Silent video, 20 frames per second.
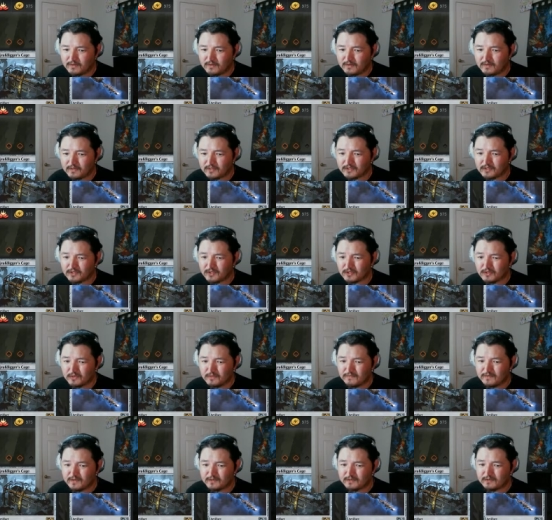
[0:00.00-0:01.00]
under your control,
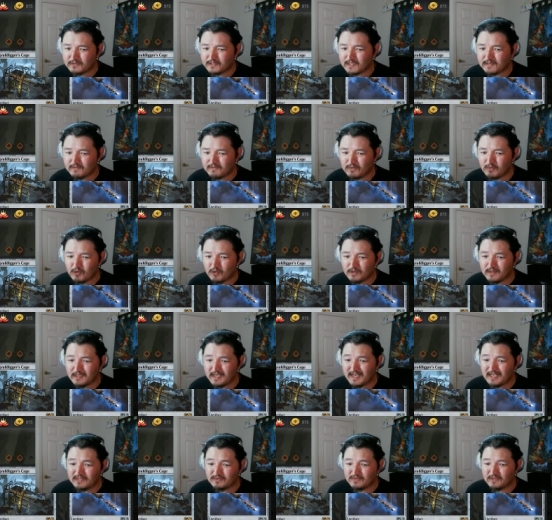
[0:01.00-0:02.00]
if you control 7 or more
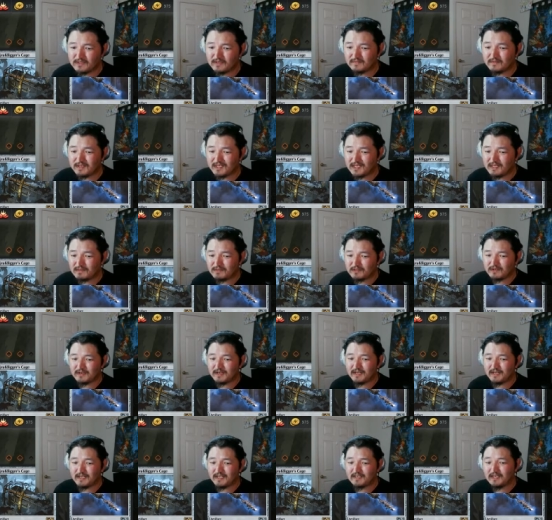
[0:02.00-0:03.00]
lands with different names,
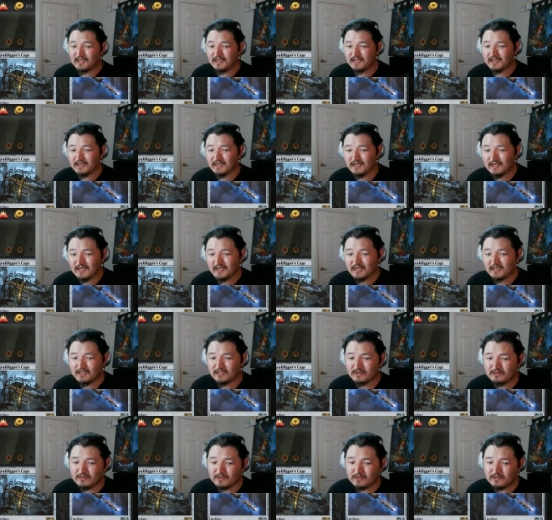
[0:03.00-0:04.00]
create a
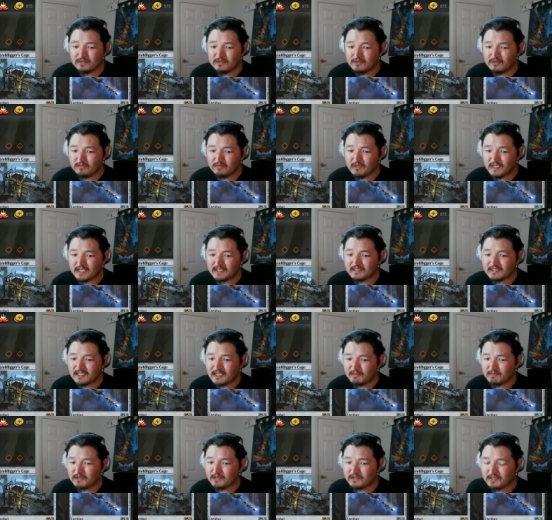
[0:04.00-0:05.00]
2/2 black
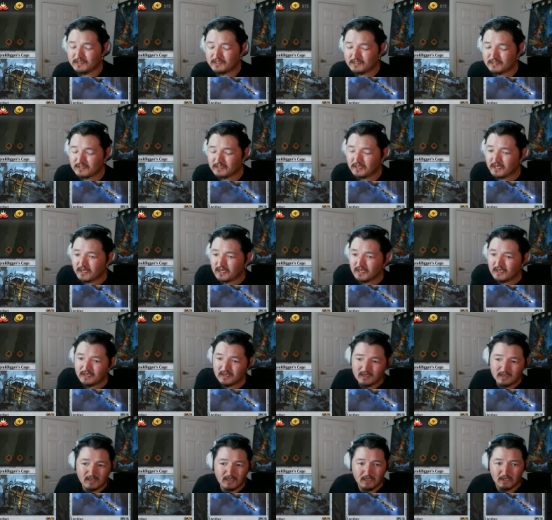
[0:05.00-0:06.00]
zombie creature.
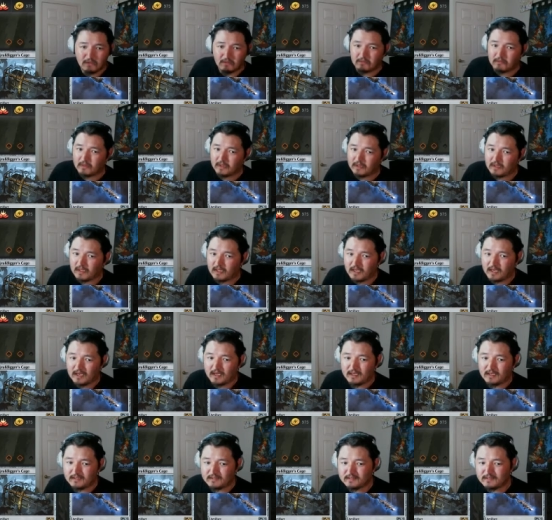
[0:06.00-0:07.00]

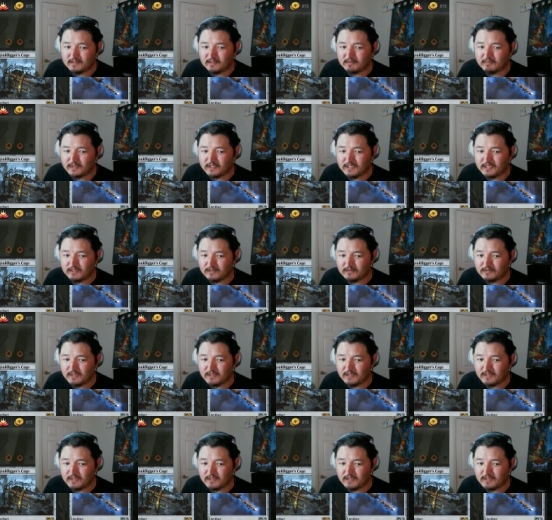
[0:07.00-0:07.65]
See some potential in